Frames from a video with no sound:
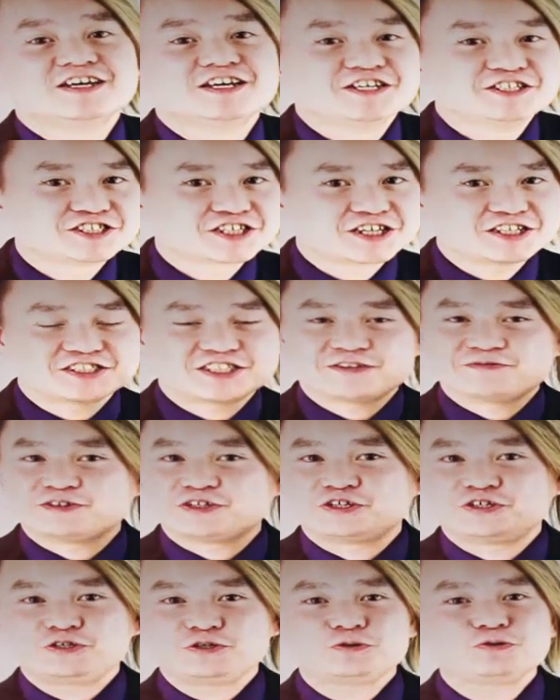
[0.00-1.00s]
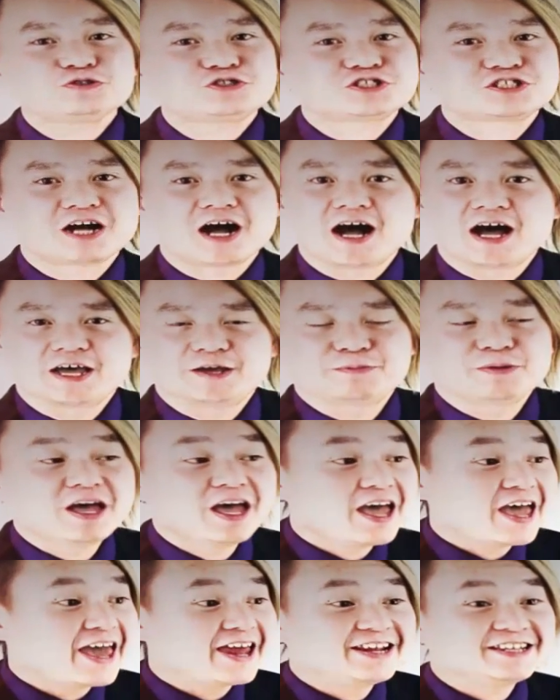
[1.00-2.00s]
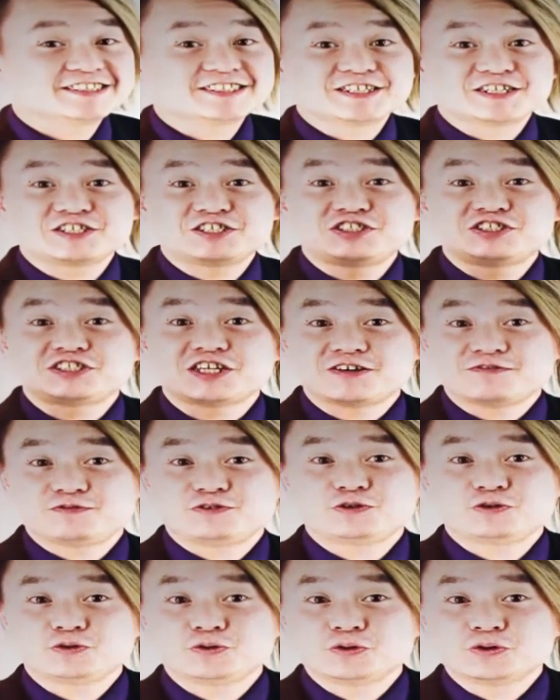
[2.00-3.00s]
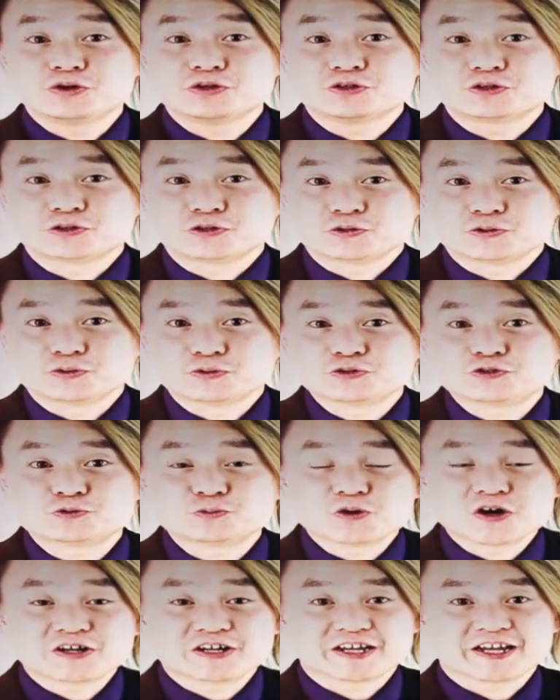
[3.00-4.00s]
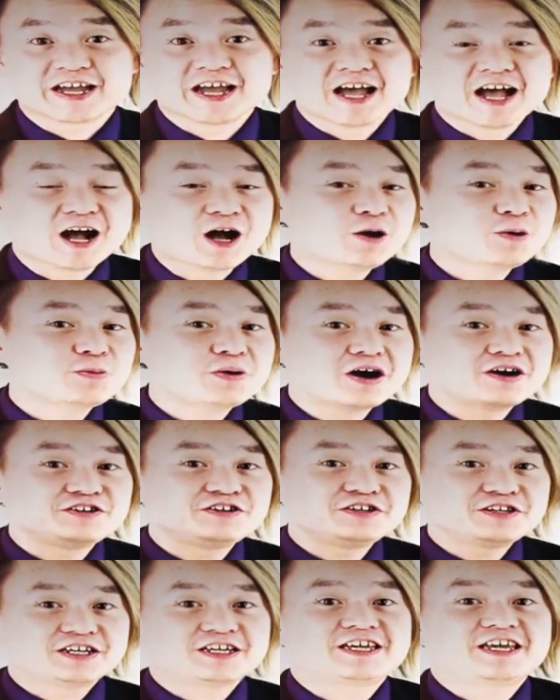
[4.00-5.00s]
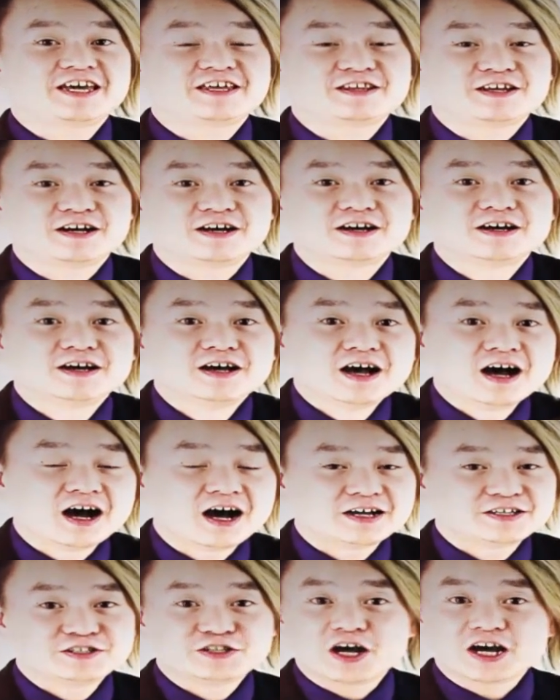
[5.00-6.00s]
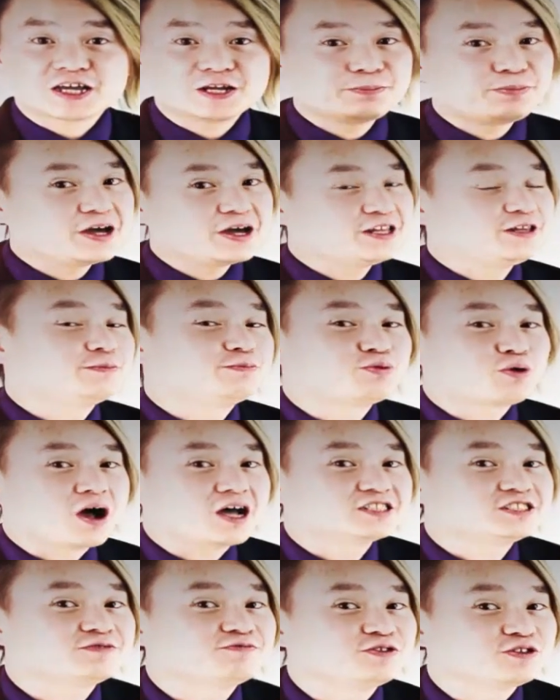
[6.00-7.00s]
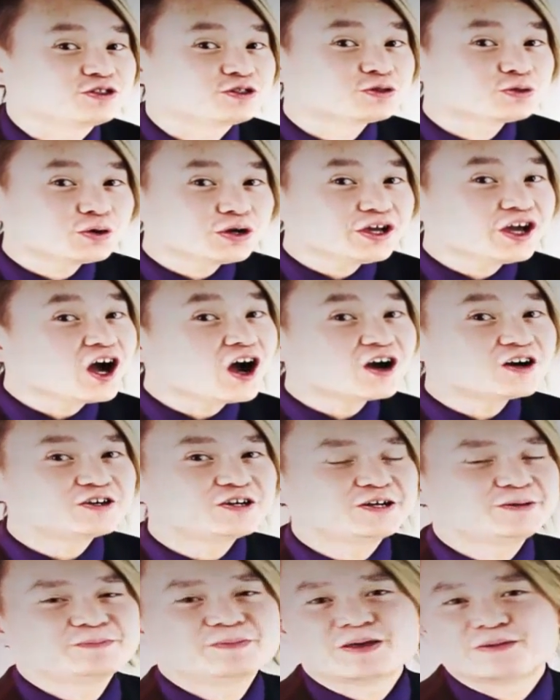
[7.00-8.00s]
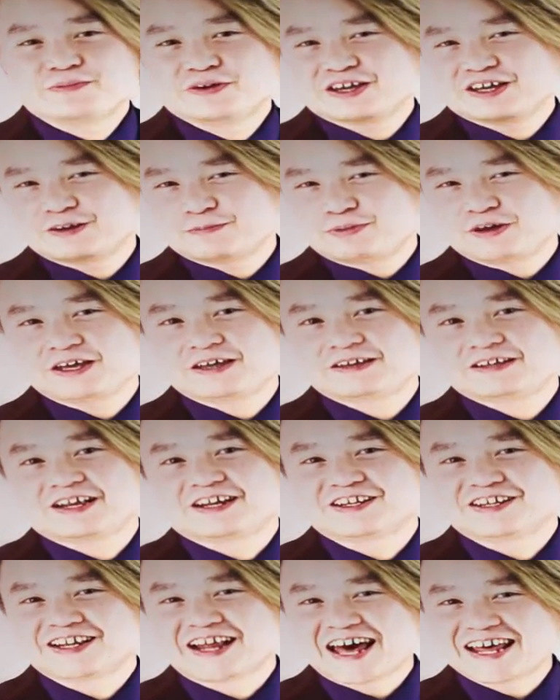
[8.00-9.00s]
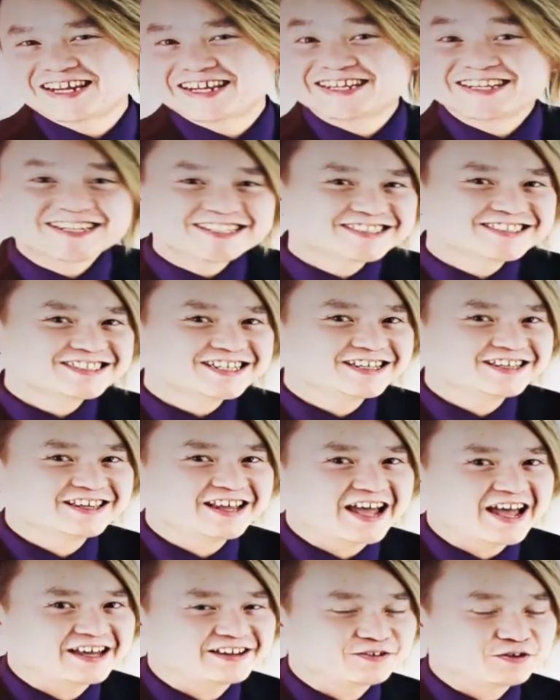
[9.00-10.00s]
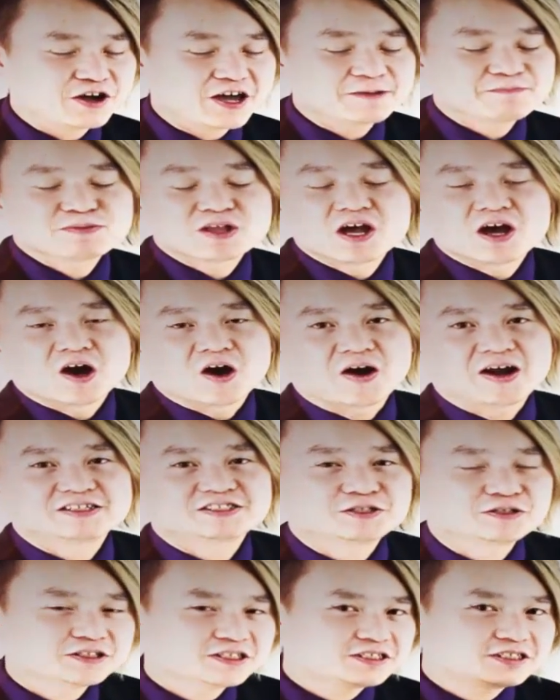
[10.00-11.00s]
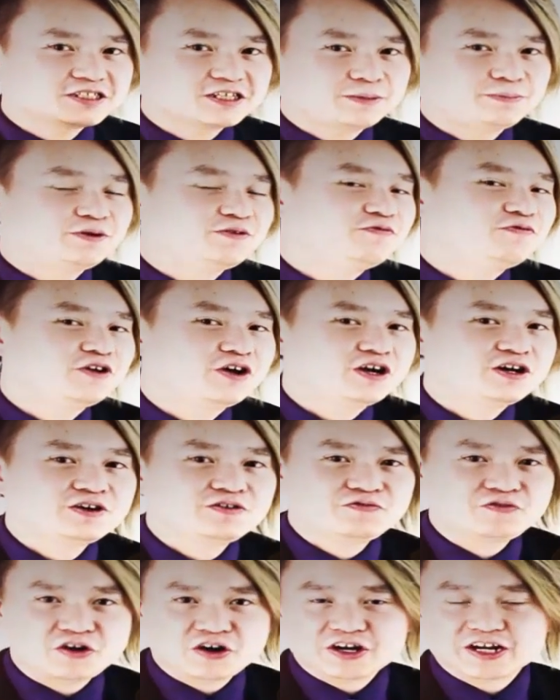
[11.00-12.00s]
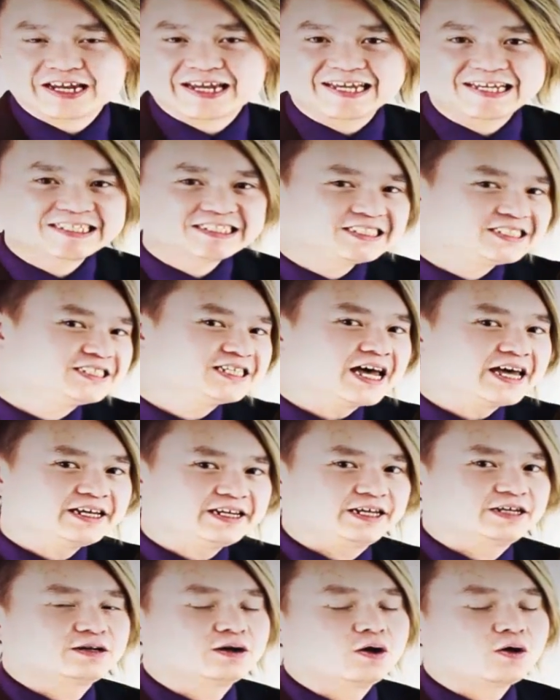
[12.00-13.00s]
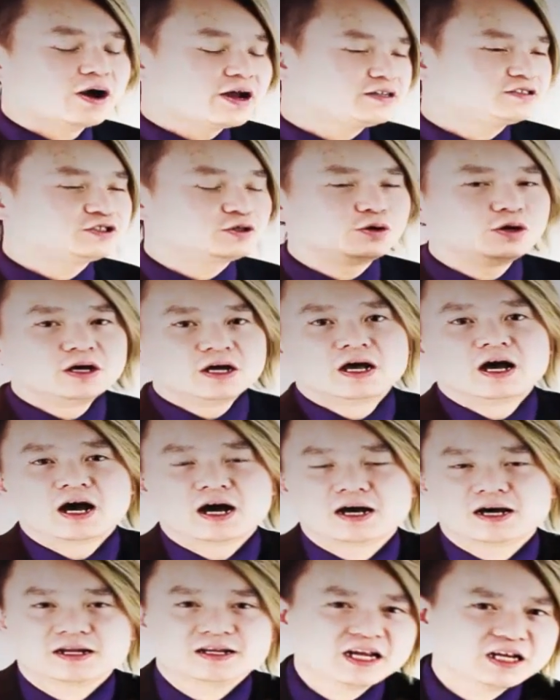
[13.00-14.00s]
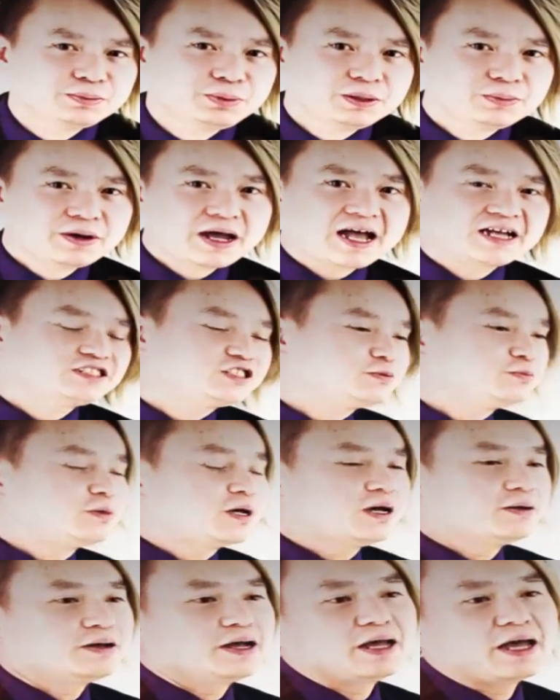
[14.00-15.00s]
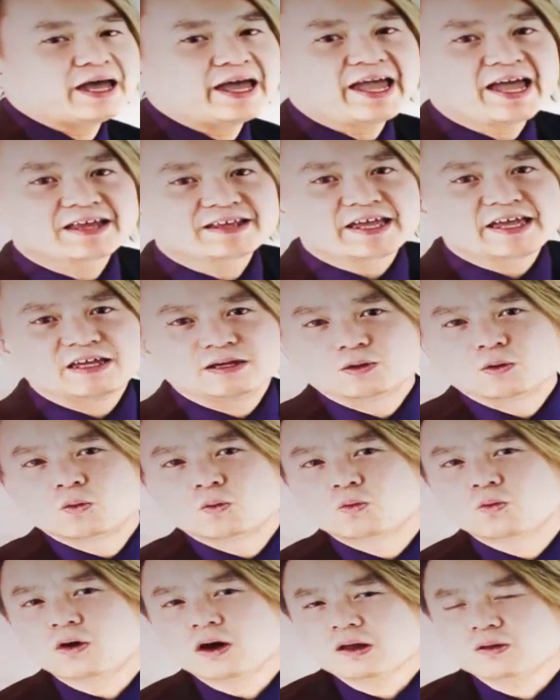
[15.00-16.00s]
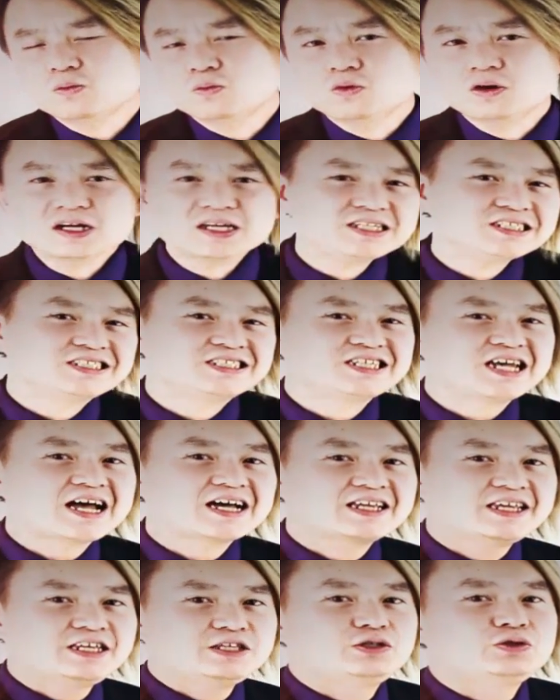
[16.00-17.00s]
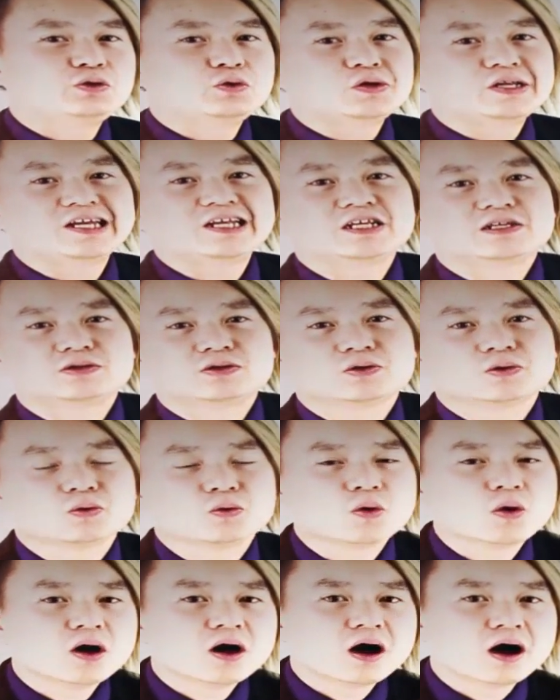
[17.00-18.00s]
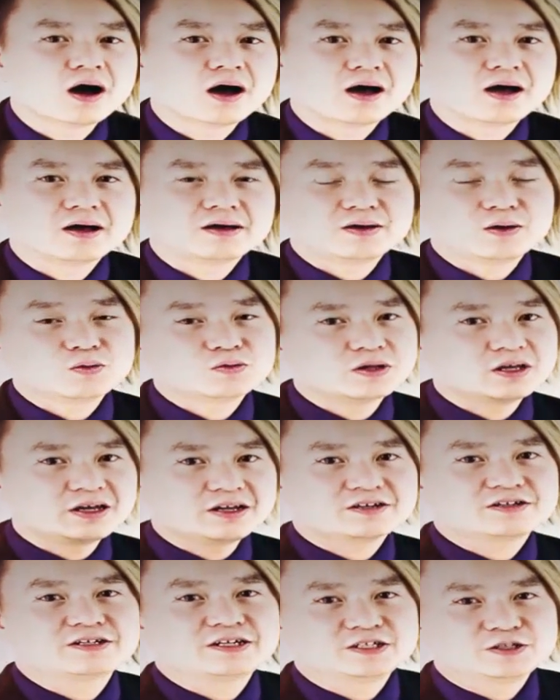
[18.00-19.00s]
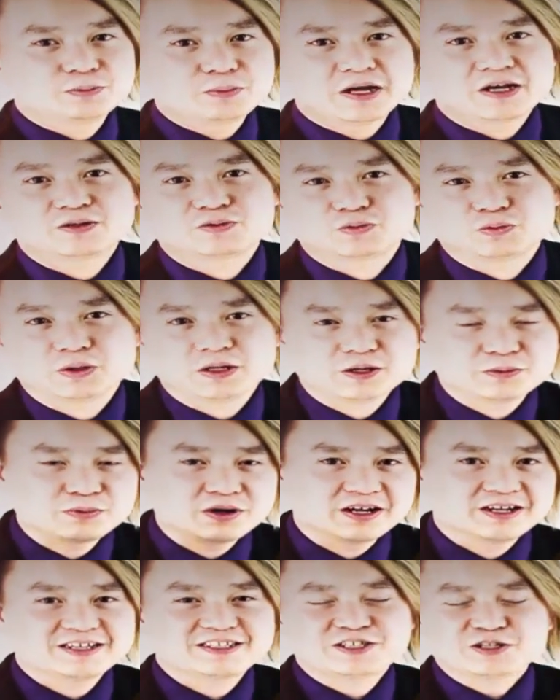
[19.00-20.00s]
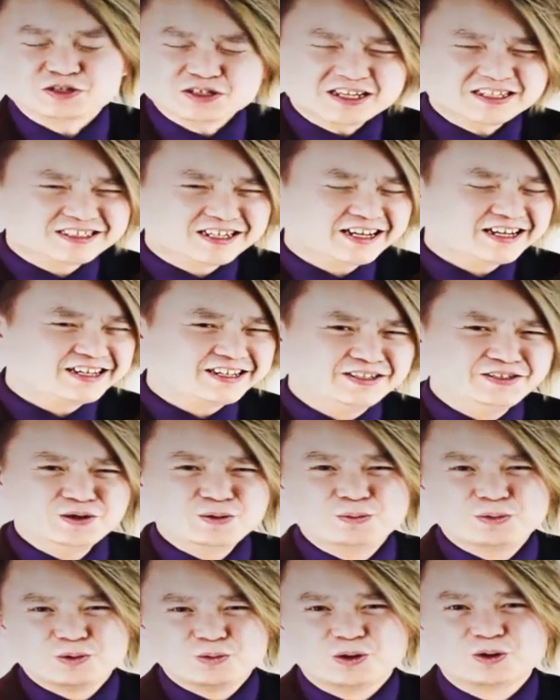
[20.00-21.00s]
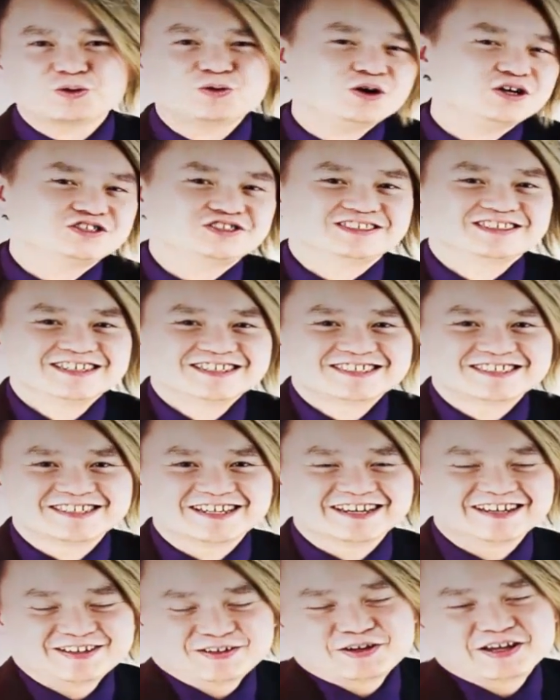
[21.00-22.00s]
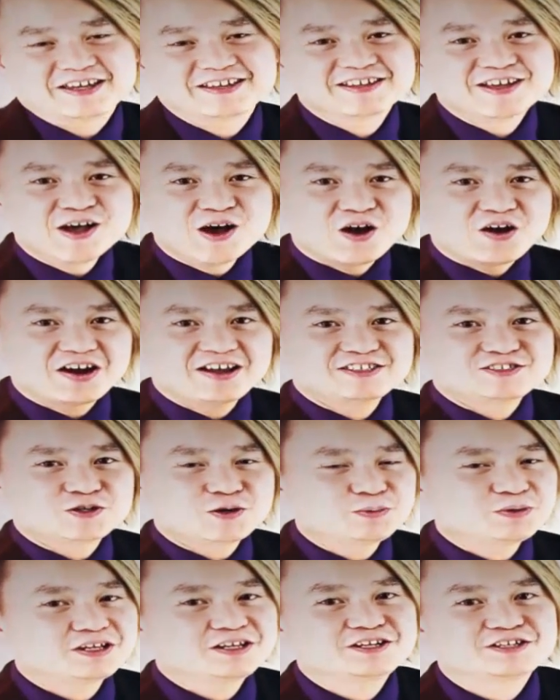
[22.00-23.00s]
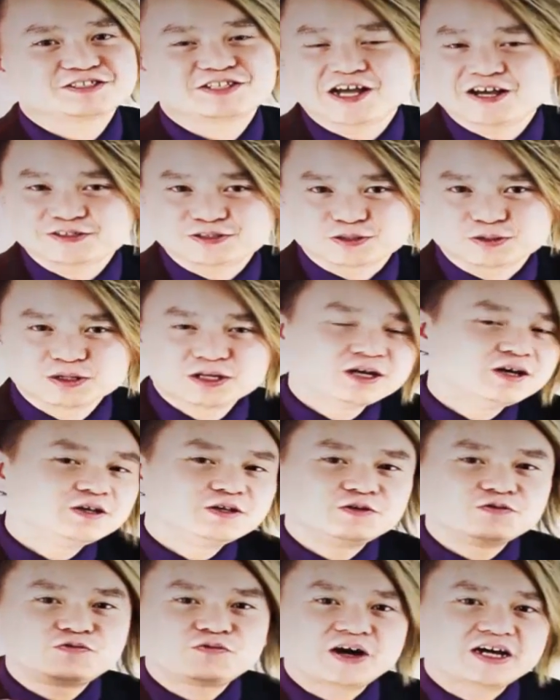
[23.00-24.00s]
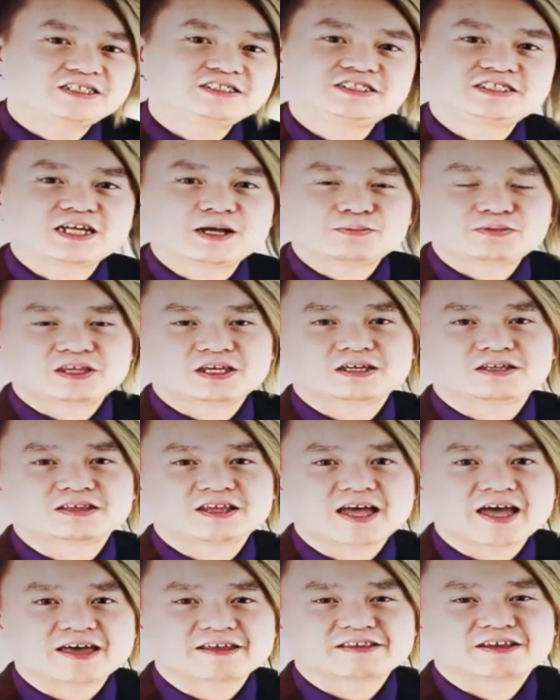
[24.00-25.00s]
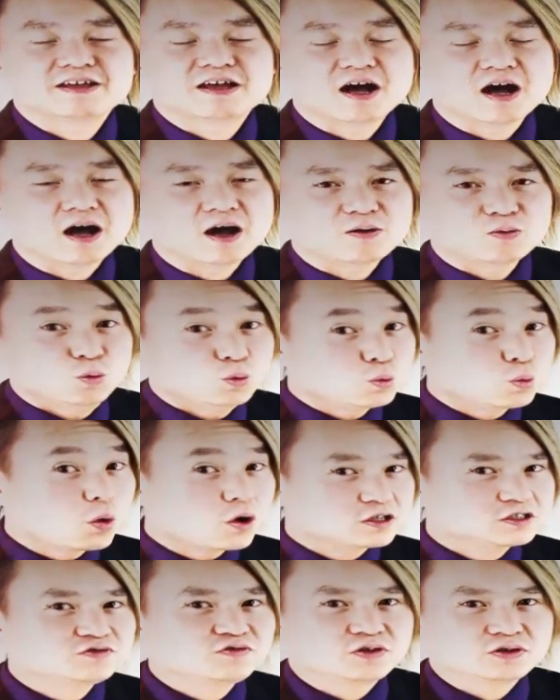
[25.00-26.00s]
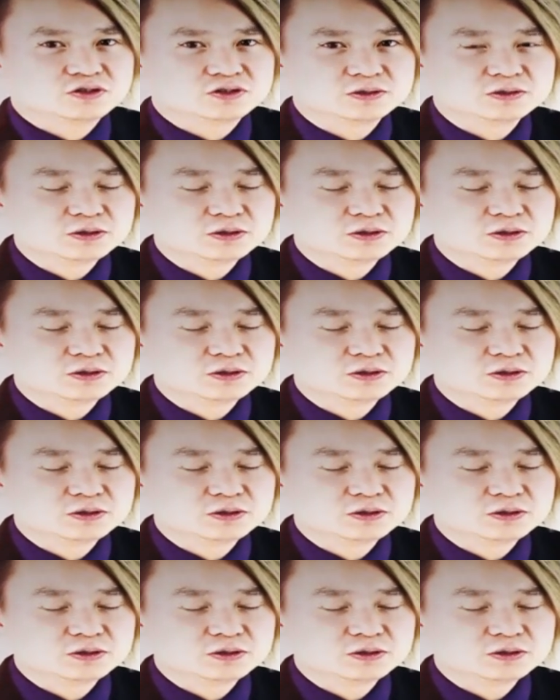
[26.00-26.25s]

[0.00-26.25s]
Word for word: It's going to save you huge time, and it's going to save you huge money. How about you're going to get a uh, you're not gonna pay the price of a 300. They're gonna pay a lot less than that. Okay. All right. So this is gonna be very, very exciting. All right. So uh, a lot of people ask, uh, "Hey, hey, what, what exactly do you need to do uh, on the internet to make really money?" That's a, that's like the number one question, isn't it? Okay. All right. So I'm here to tell you, you find something that uh, works for you.